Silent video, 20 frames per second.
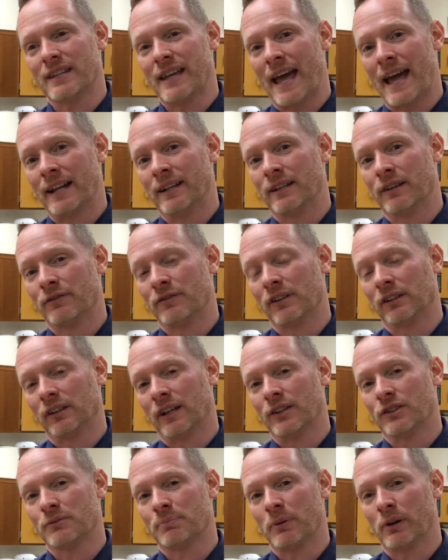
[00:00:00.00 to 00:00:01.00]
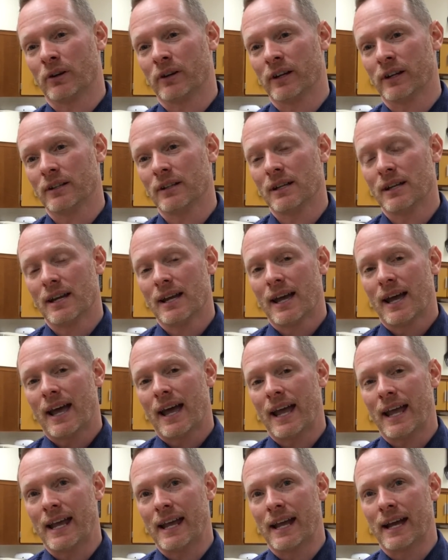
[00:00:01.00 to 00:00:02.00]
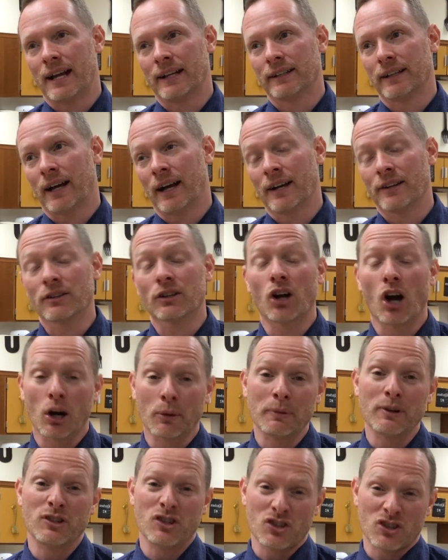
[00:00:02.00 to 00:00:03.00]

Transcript: the end of the lunch period and uh, garbage